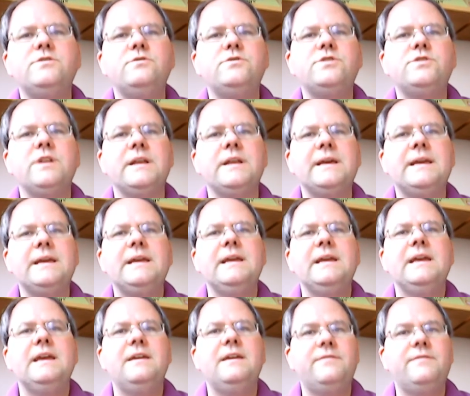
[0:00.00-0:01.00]
Usually
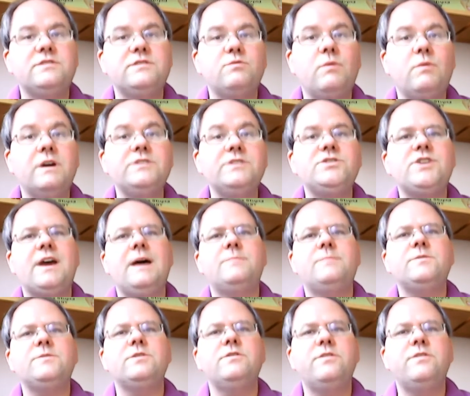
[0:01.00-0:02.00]
if it's one
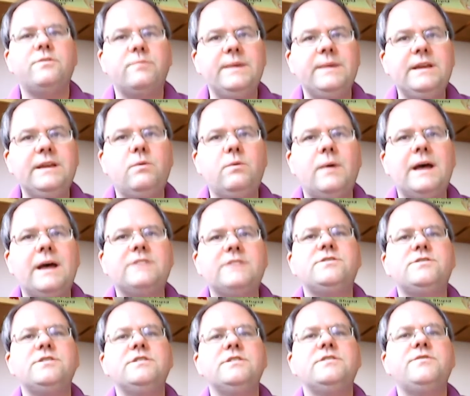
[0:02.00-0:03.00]
chapter, 3
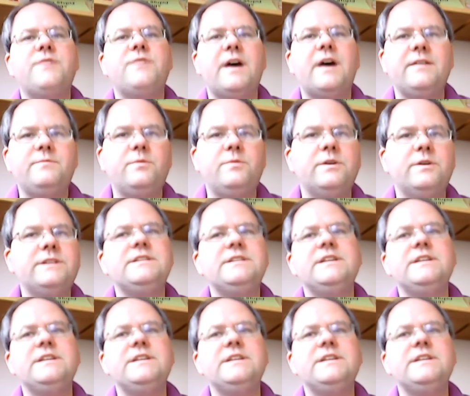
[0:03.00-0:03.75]
questions, 5 points